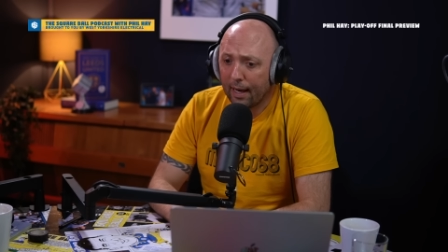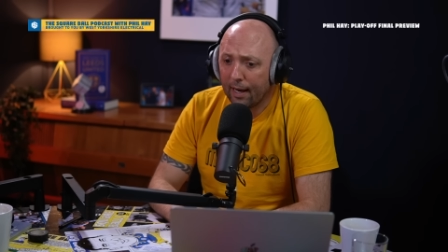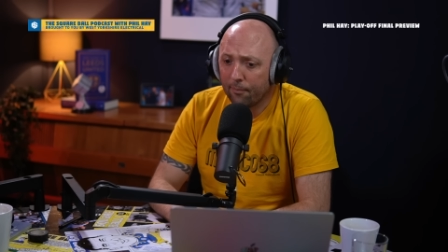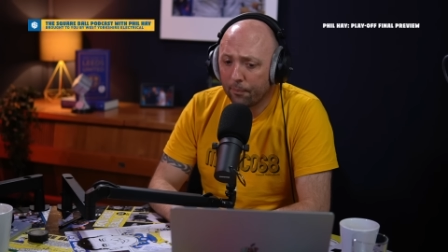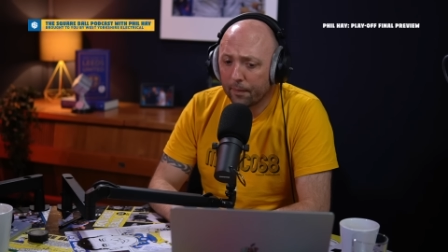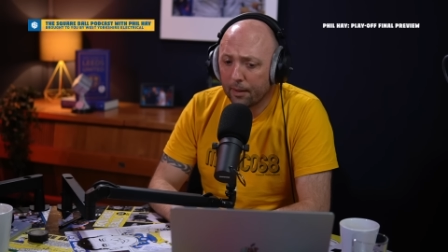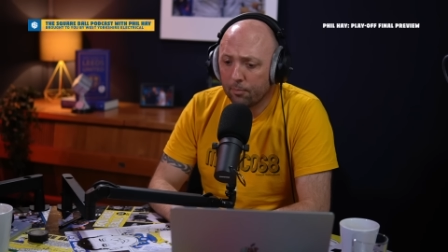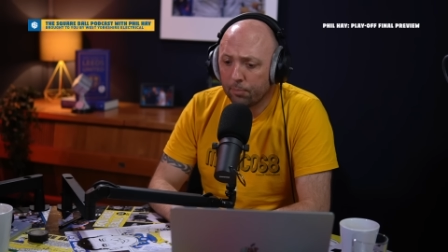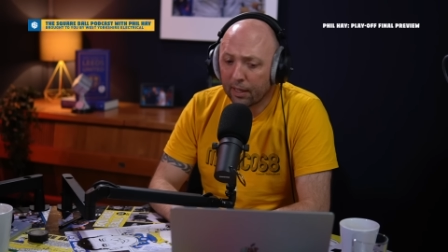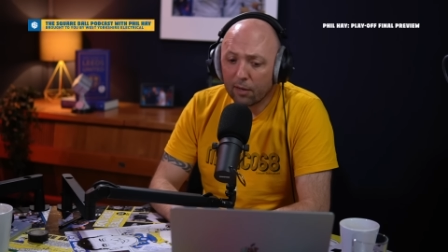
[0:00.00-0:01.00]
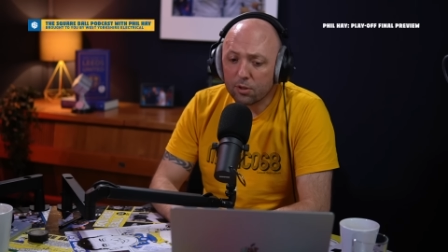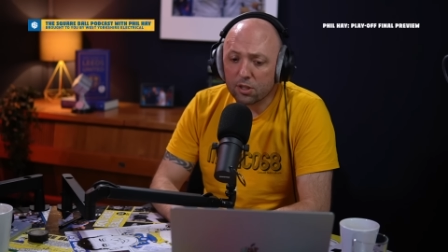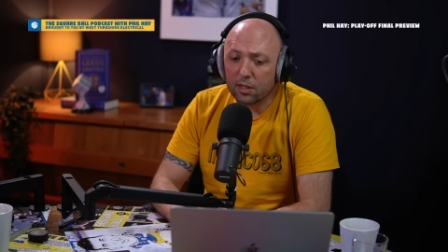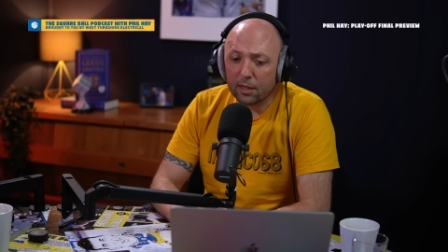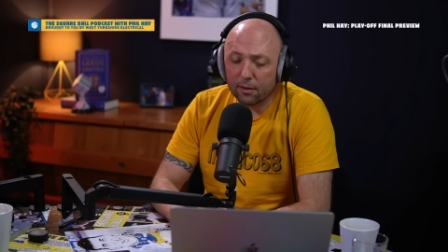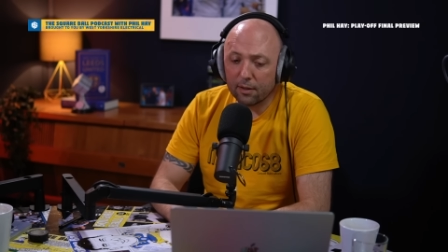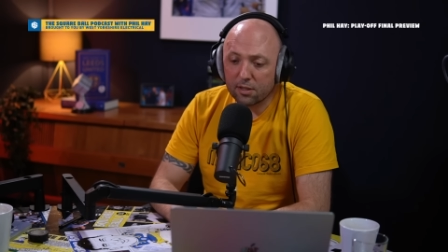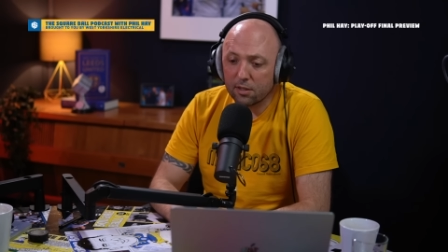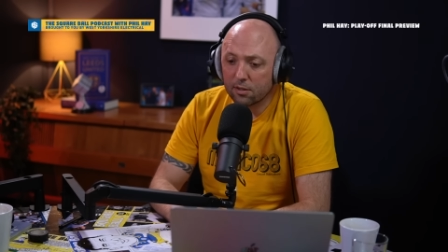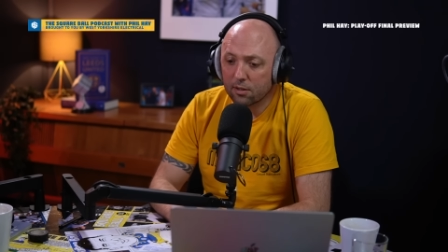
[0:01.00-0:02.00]
Um, but I would say
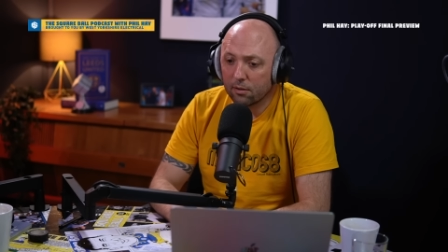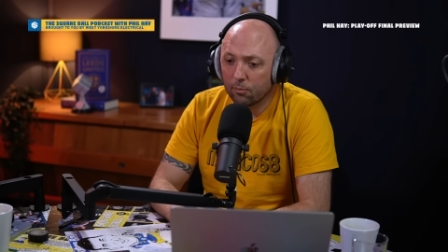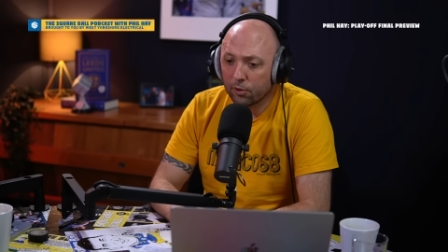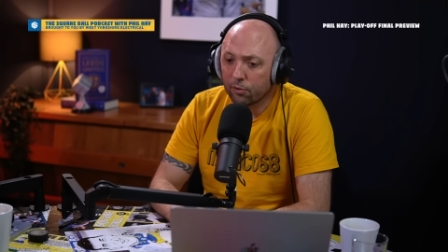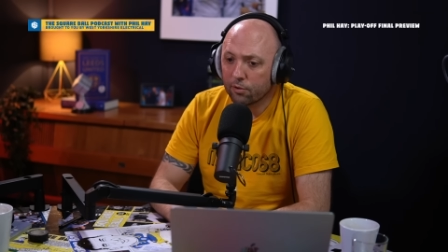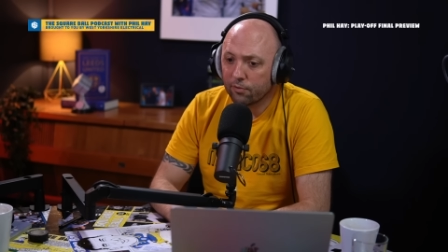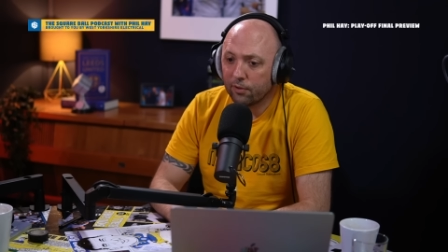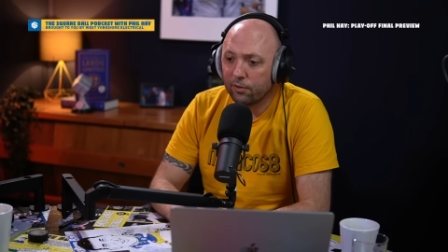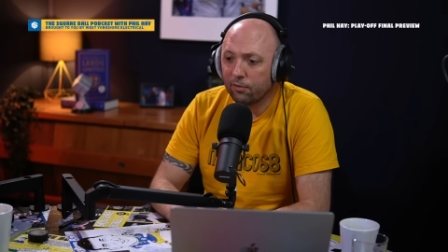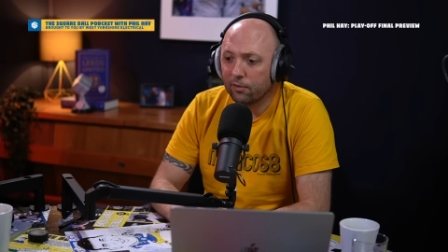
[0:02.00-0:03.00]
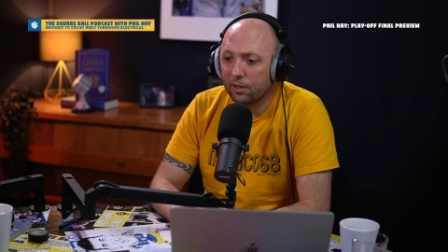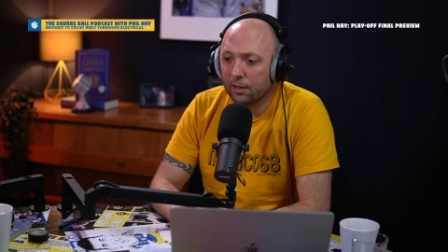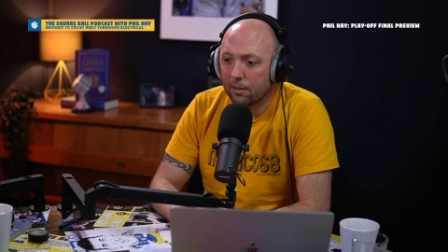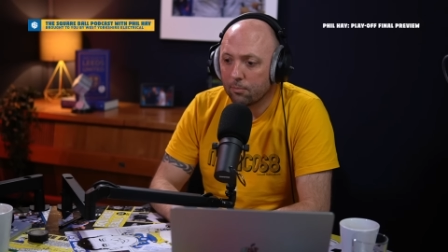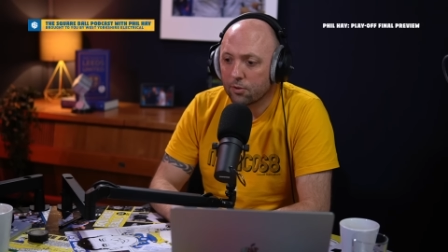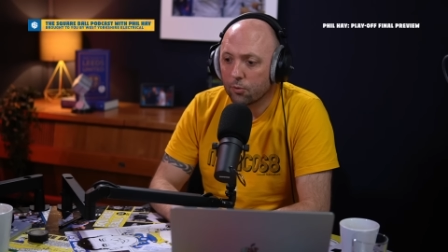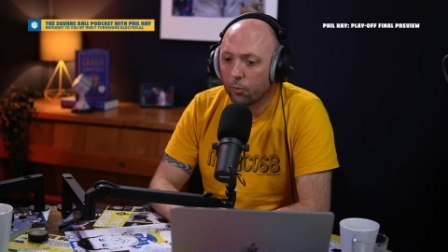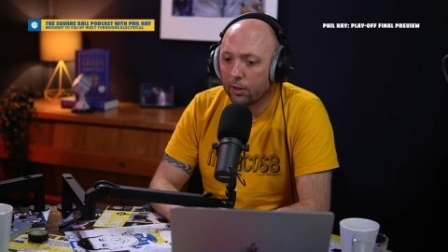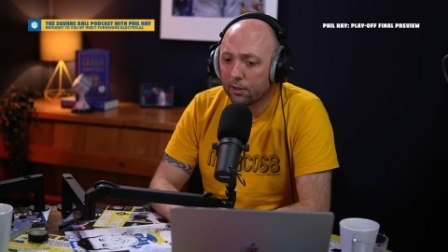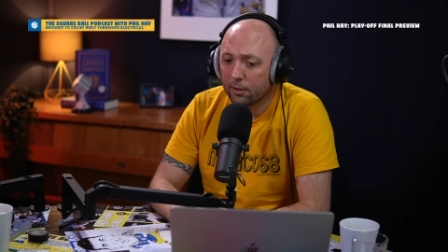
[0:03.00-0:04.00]
this is one of those 50-50 games
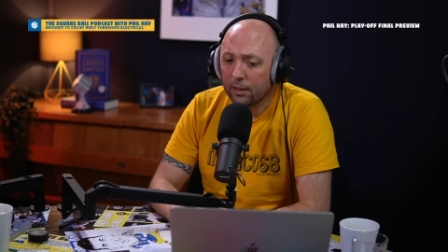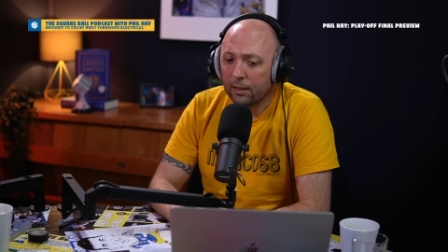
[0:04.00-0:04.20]
where